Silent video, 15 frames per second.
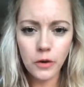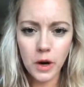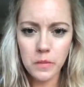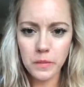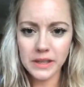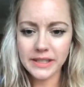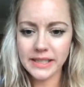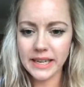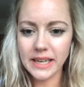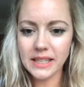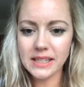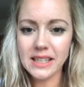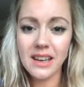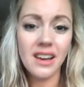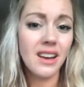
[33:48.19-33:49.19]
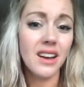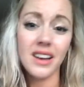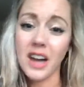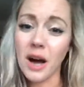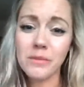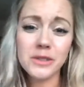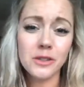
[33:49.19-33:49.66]
own business,
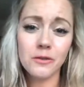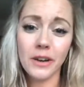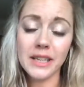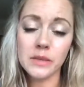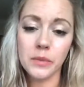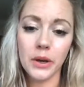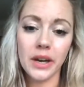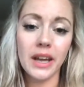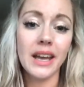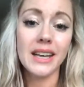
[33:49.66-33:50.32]
come to Facebook.